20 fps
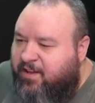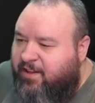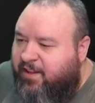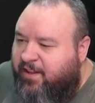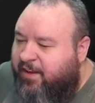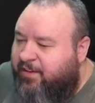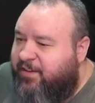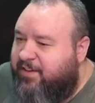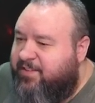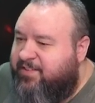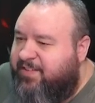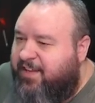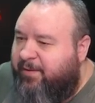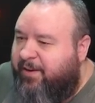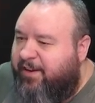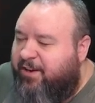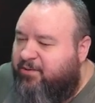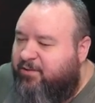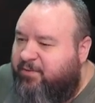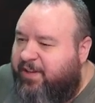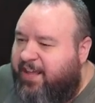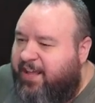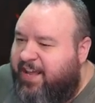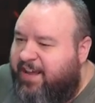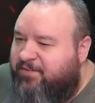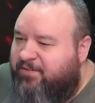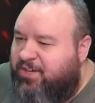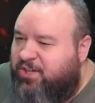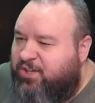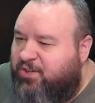Now this time I don't really
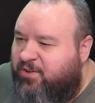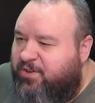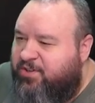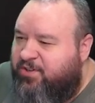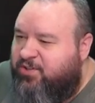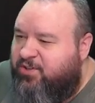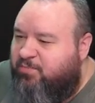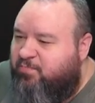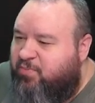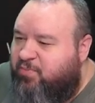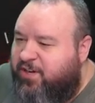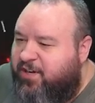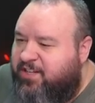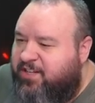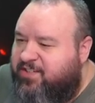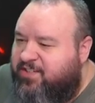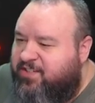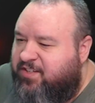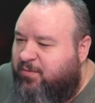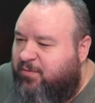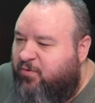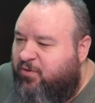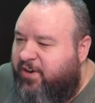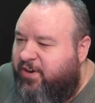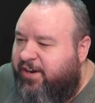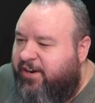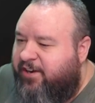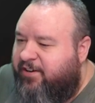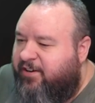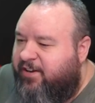have a choice to put it
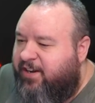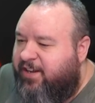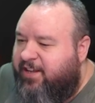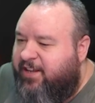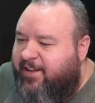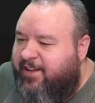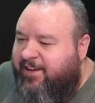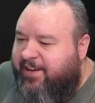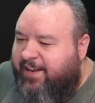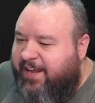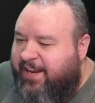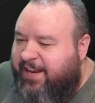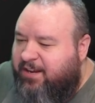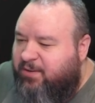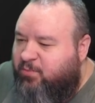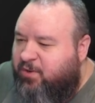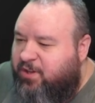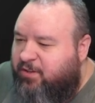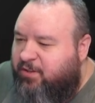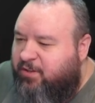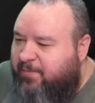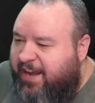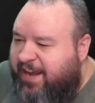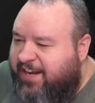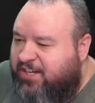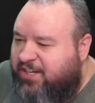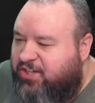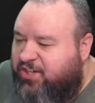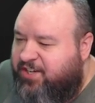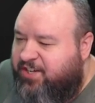somewhere that it will
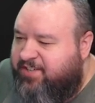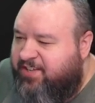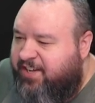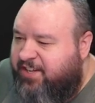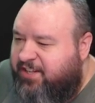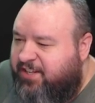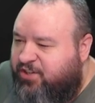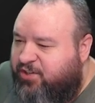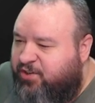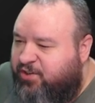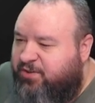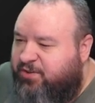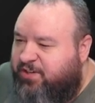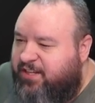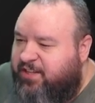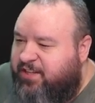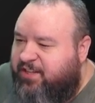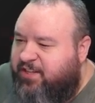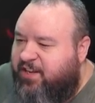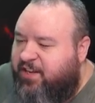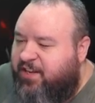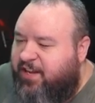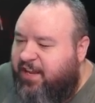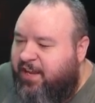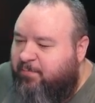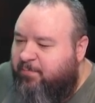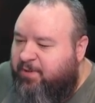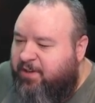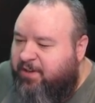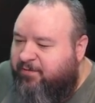match because I do need the
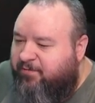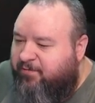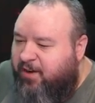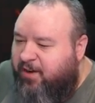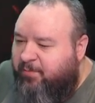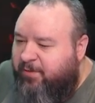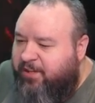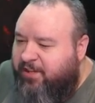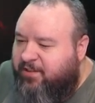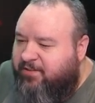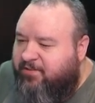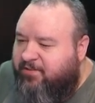MP from it.